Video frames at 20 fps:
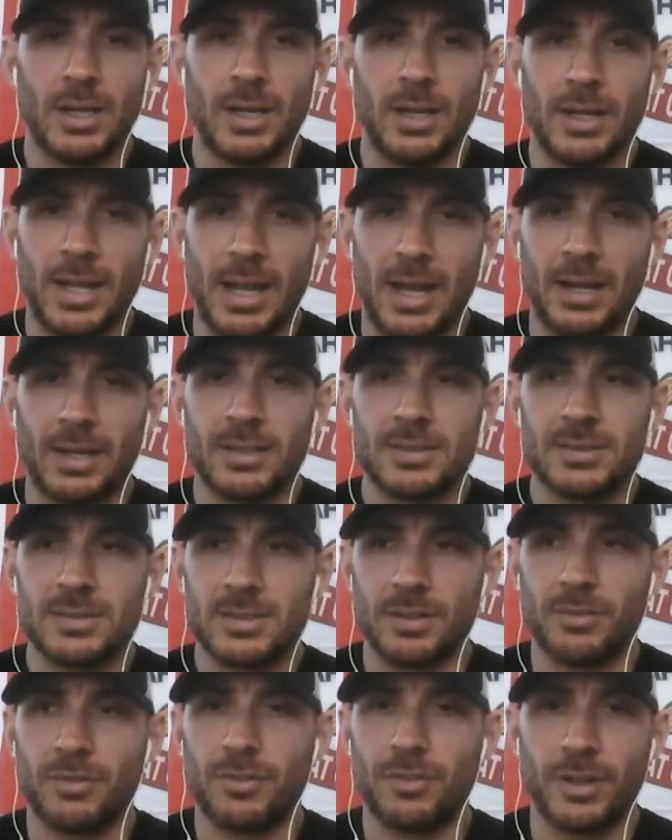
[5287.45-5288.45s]
yeah, it
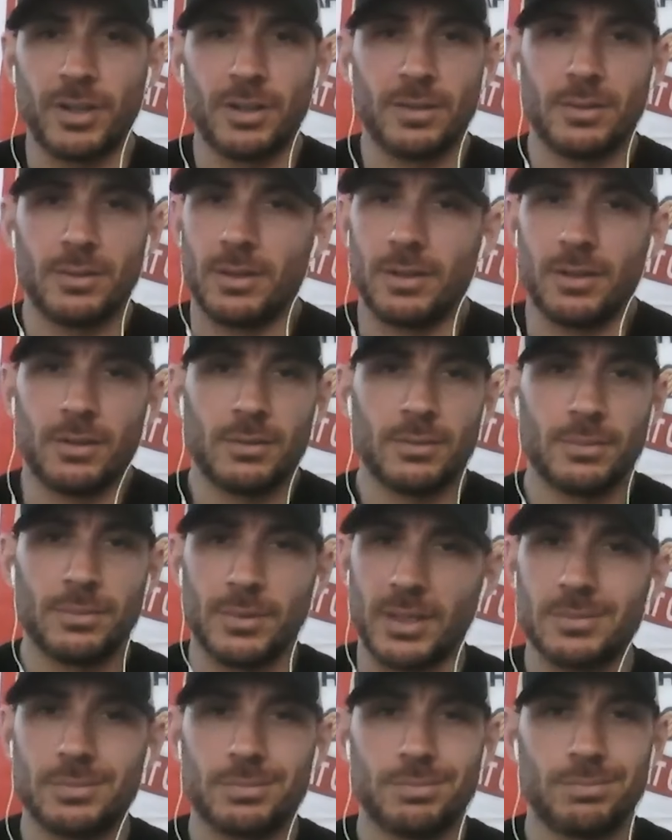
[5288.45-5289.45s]
can fit, you know,
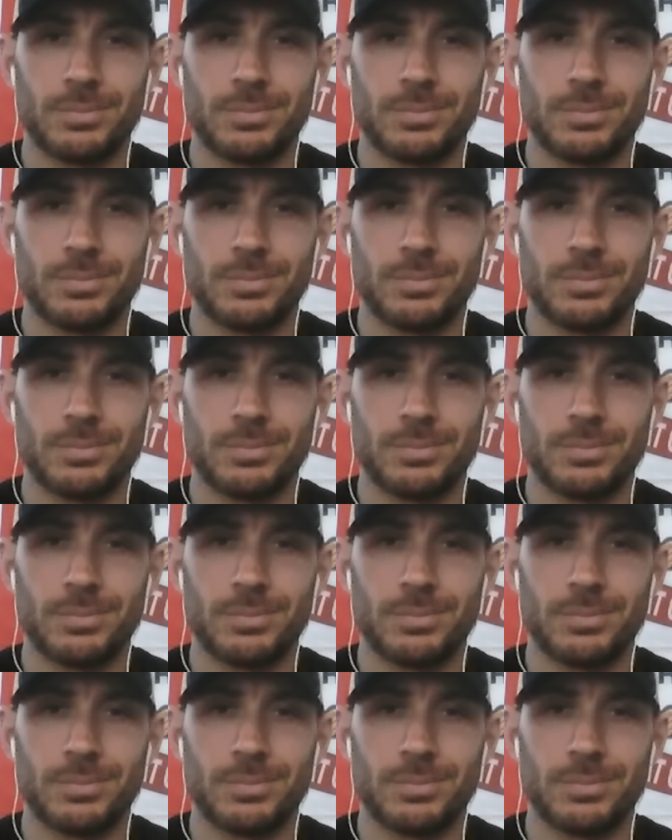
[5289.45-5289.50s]
like